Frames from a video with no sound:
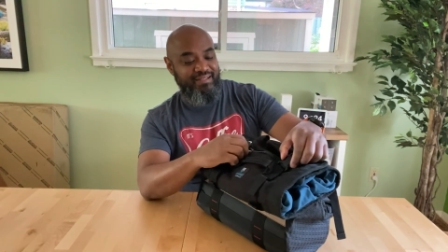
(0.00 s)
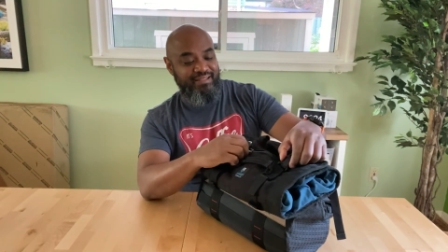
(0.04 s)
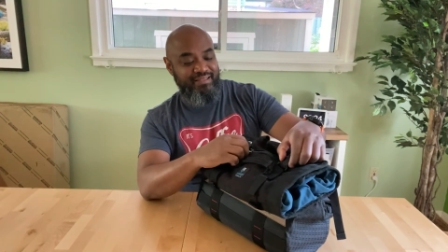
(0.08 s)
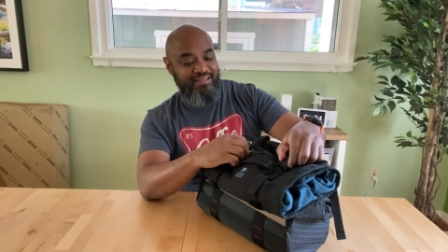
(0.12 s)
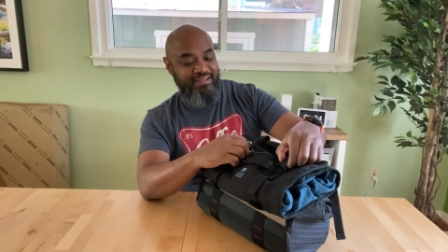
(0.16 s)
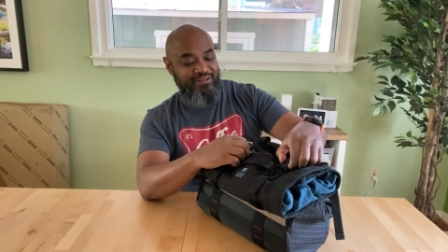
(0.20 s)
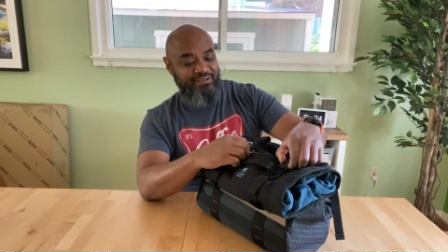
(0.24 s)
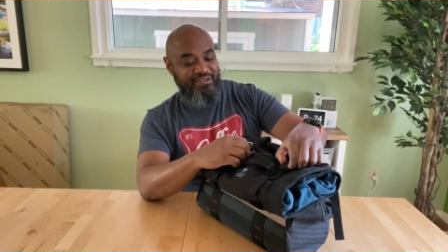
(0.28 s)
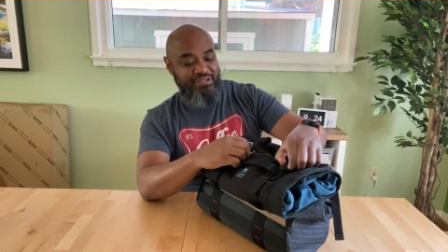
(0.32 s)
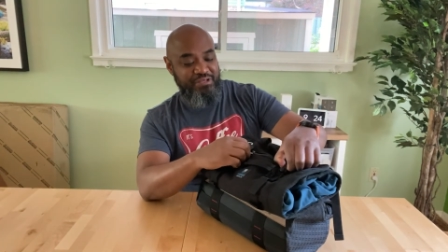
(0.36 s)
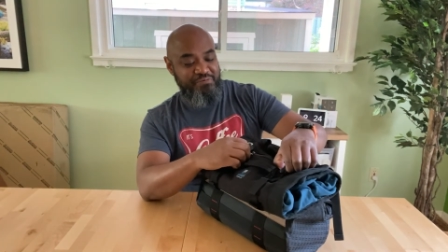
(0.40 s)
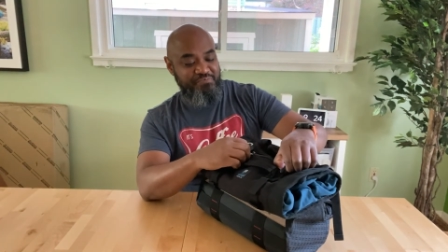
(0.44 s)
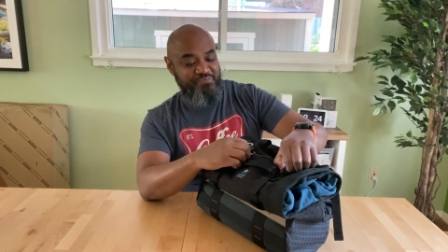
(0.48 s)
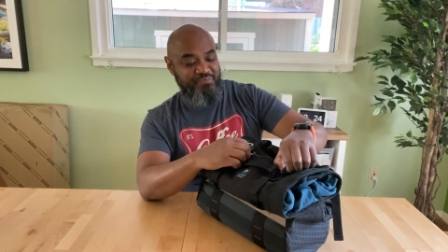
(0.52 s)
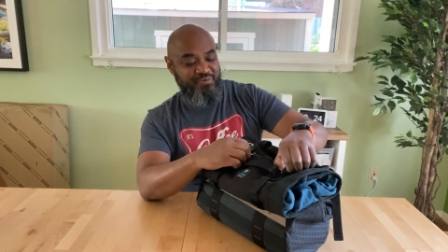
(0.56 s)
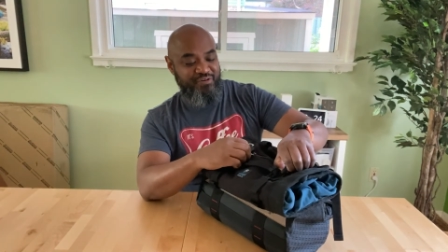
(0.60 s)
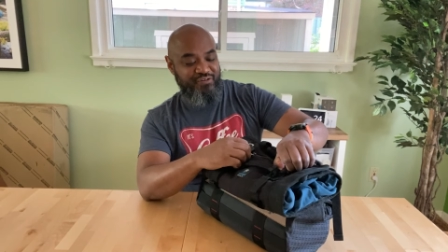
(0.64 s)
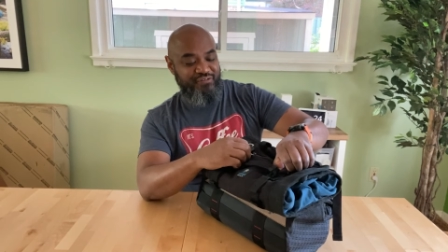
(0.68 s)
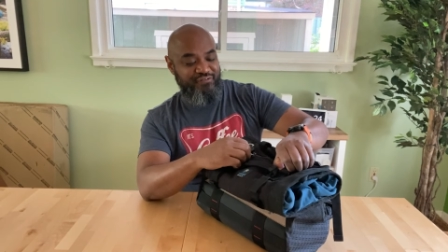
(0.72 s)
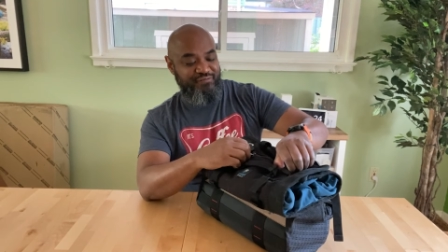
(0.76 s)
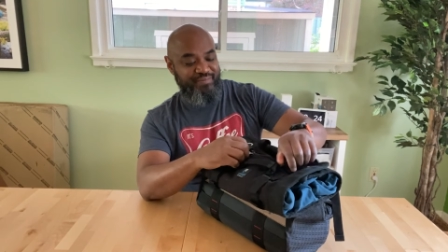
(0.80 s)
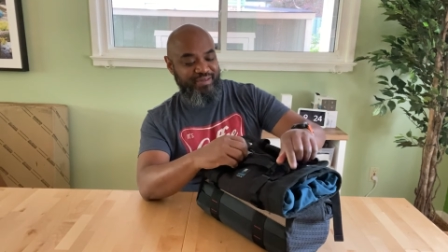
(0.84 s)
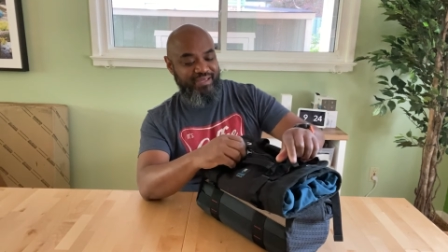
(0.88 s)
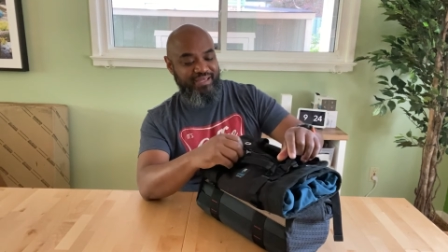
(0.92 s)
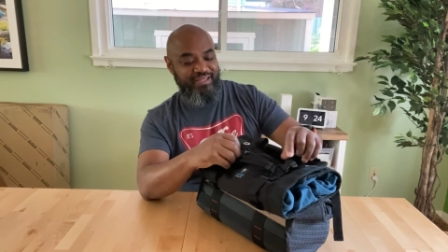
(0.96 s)
The only
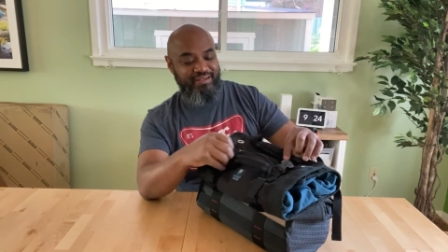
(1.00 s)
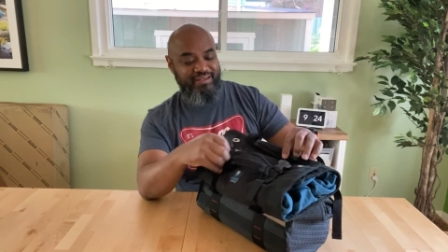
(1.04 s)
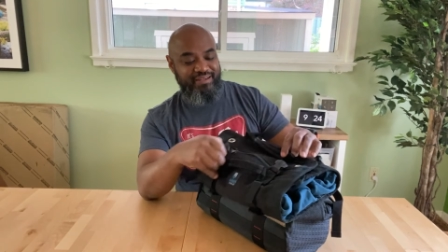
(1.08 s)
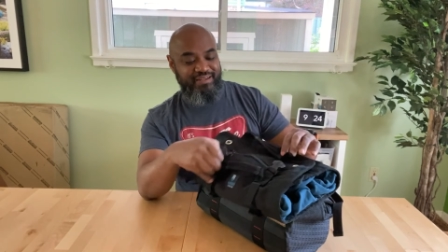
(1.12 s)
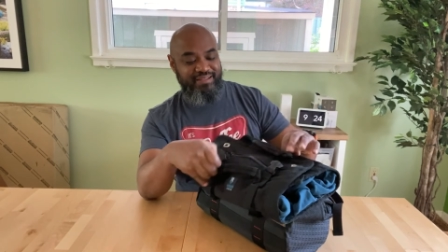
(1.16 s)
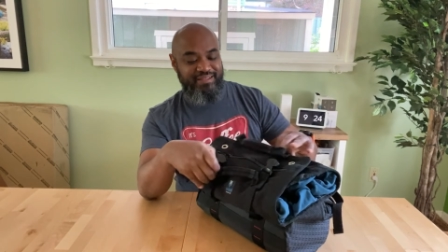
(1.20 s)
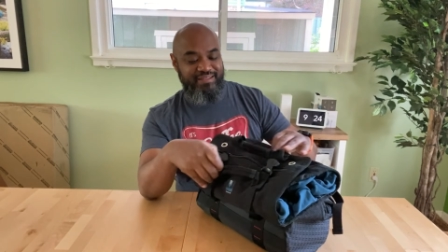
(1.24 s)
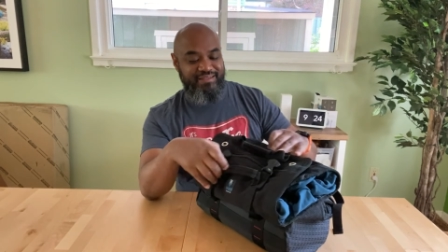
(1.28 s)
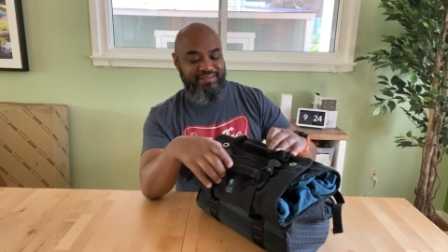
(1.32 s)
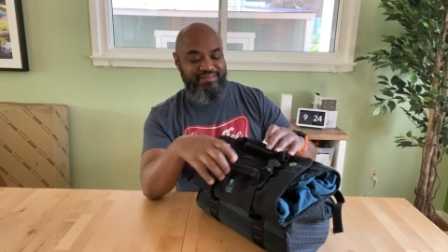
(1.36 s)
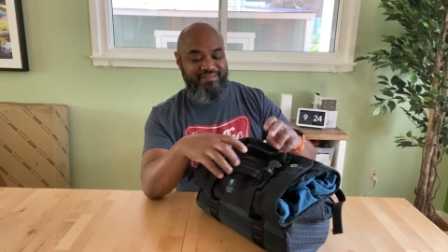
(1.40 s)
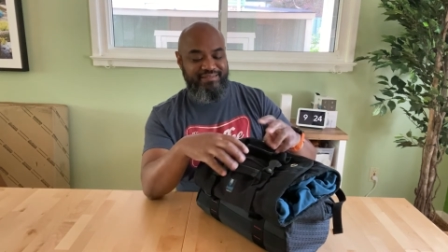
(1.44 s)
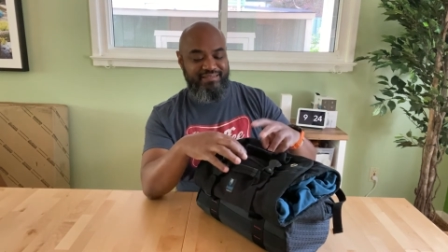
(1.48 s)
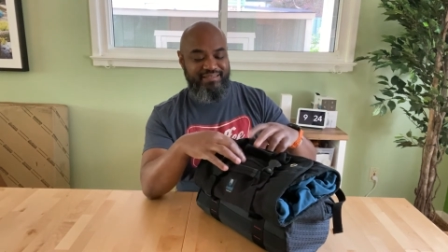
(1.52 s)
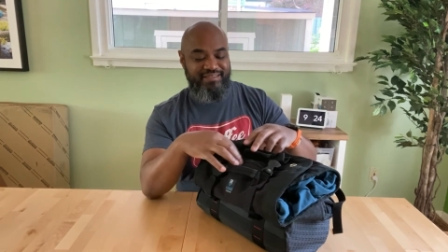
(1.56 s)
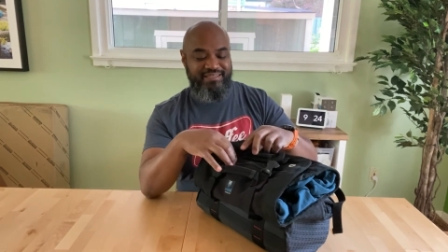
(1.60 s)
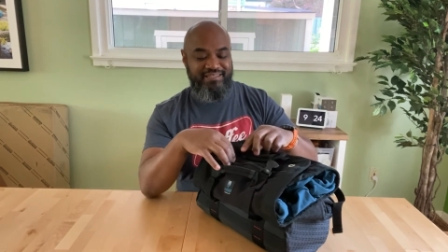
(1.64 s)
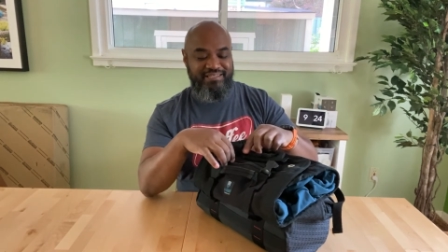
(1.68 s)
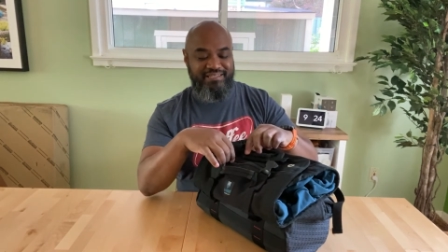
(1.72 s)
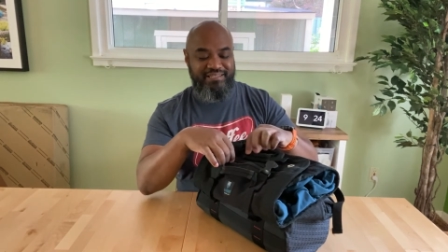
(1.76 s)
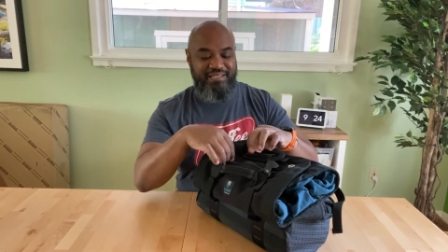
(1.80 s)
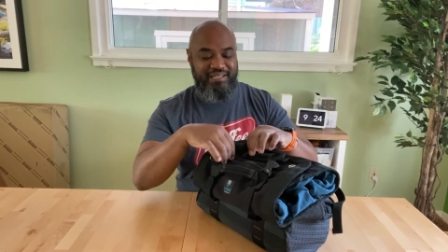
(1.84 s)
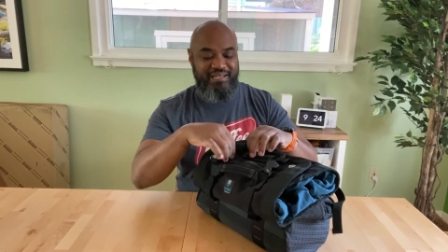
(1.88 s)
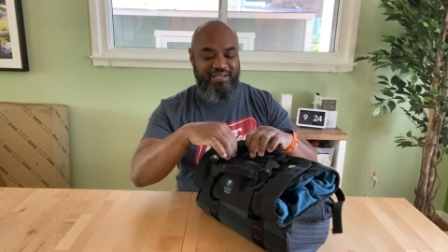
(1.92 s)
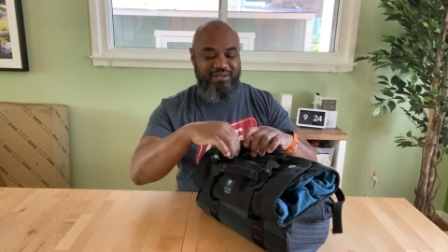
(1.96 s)
improvement is
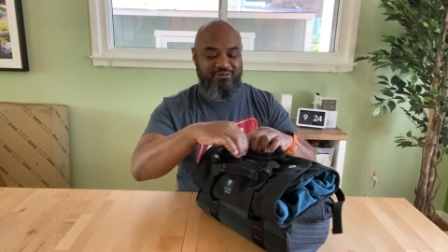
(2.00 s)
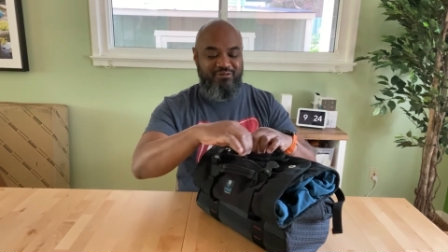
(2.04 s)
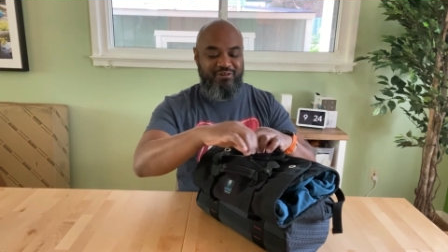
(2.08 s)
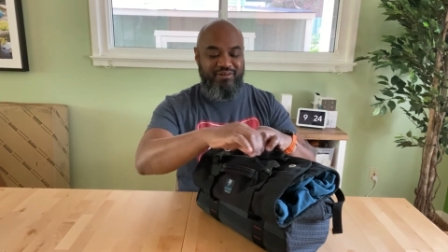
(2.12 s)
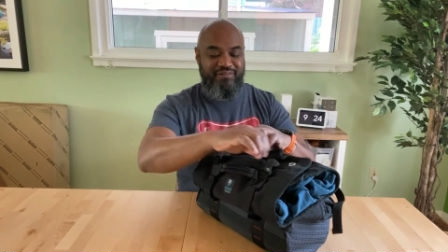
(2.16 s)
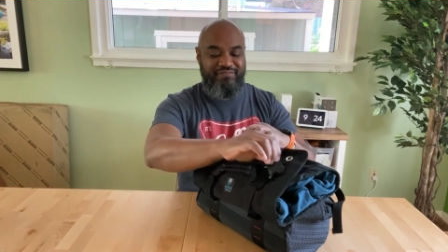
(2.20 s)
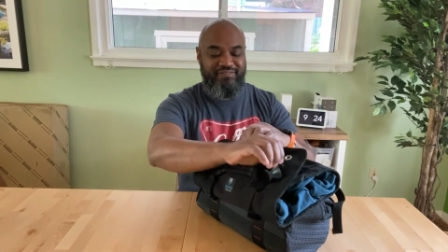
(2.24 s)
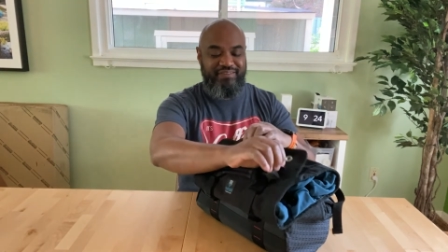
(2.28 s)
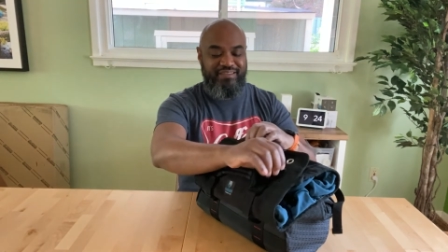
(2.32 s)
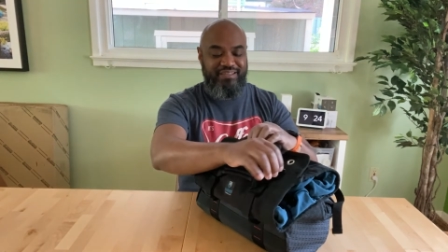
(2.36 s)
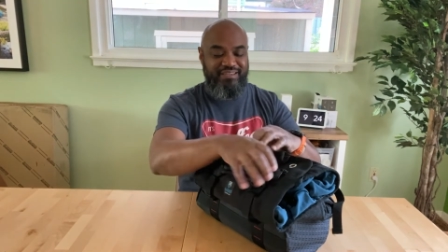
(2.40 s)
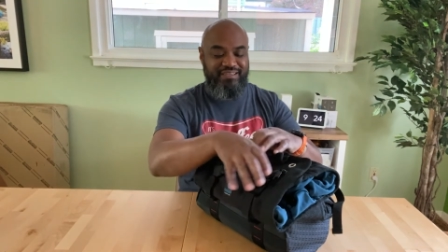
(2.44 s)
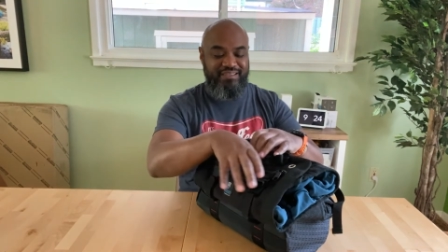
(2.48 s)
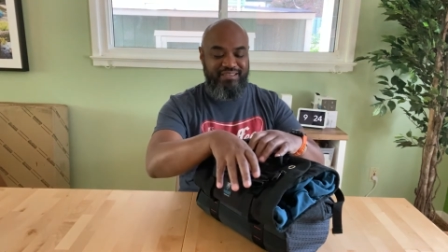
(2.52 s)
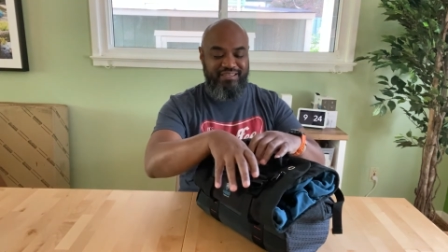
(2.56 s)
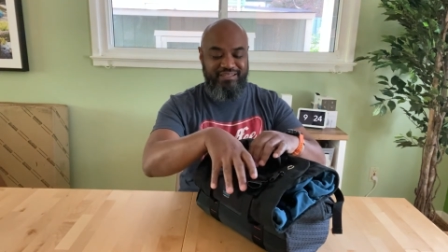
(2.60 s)
this equivalent